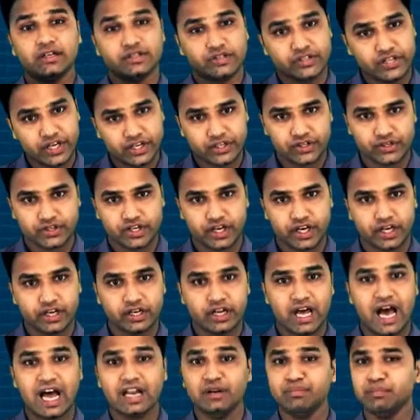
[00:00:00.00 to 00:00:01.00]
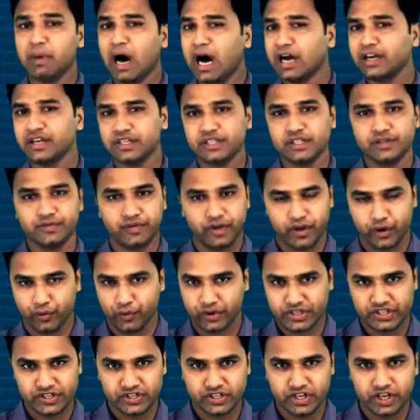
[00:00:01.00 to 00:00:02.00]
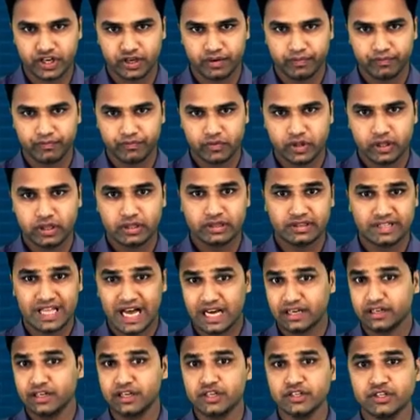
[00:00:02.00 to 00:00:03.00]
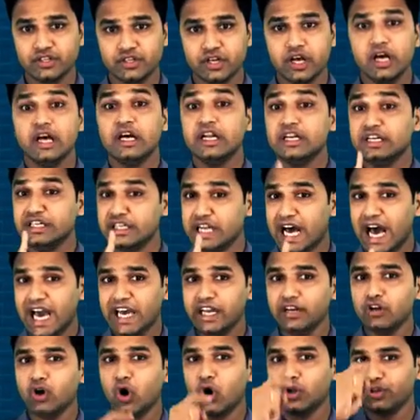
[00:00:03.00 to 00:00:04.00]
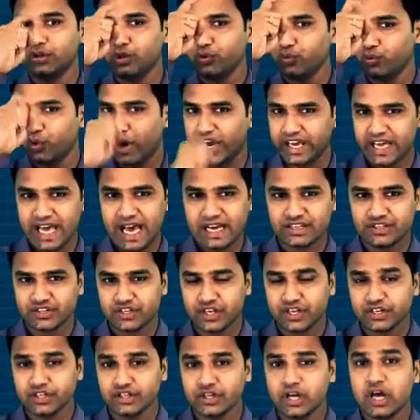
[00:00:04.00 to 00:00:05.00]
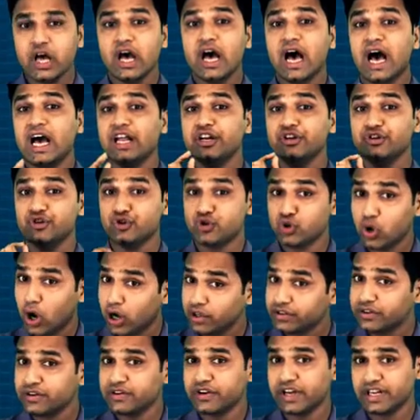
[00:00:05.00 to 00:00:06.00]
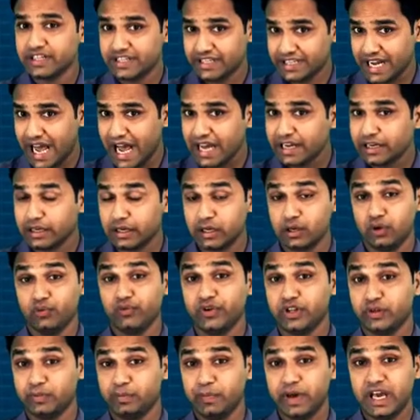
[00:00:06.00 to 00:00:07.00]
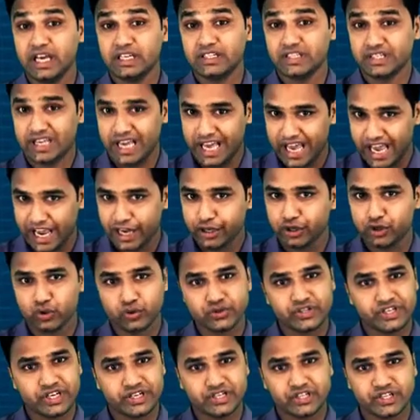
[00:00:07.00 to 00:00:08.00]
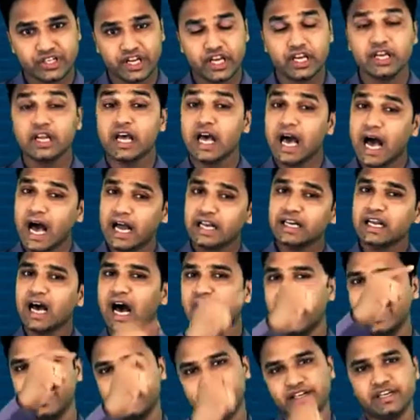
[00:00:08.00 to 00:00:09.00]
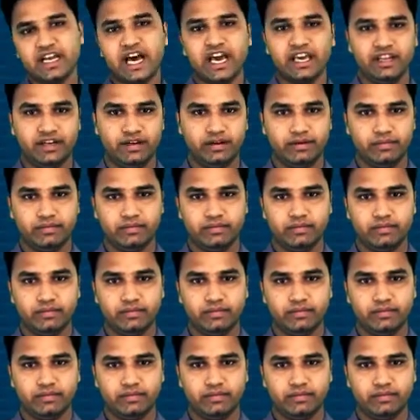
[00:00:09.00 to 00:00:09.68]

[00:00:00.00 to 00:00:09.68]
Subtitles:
16 and mark its frequency, that is 9 on the y-axis, and draw the rectangle with base 8 to 16 and height 9.